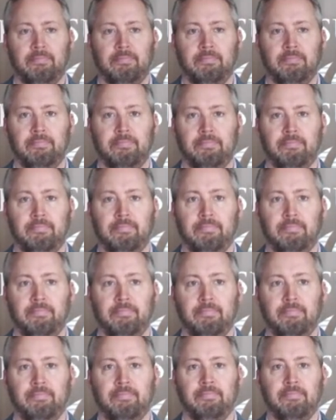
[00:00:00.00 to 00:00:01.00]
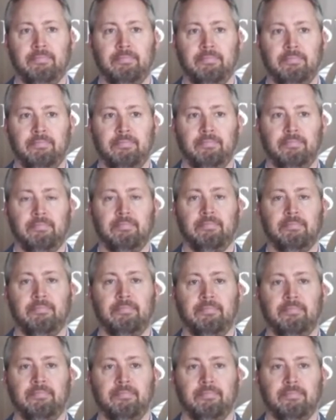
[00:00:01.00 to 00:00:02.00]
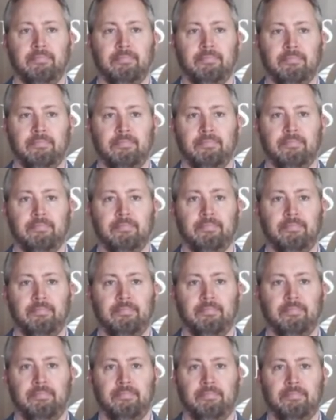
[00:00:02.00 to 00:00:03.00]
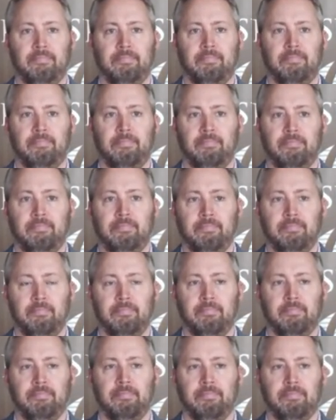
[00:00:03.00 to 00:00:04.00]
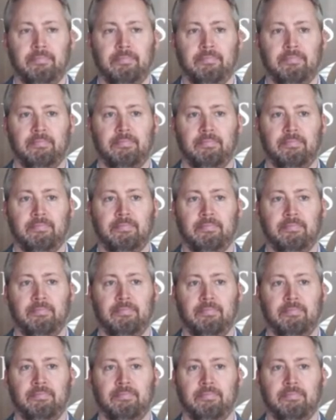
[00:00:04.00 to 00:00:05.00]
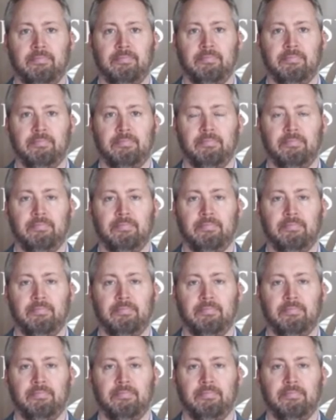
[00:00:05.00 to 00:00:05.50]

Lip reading: The person shown says nothing.